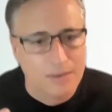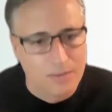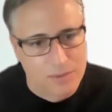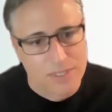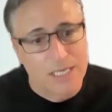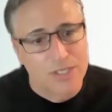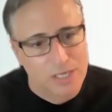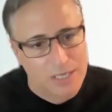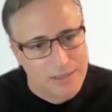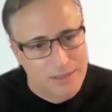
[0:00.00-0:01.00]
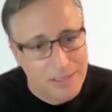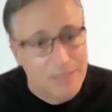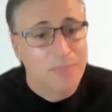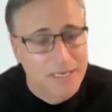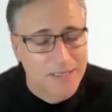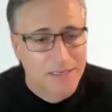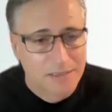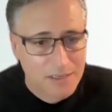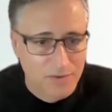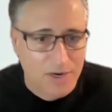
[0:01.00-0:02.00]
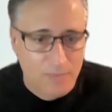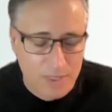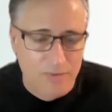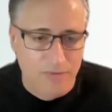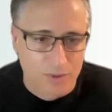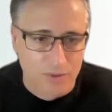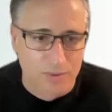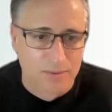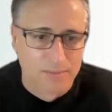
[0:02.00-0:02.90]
was actually impacting the environment for the good.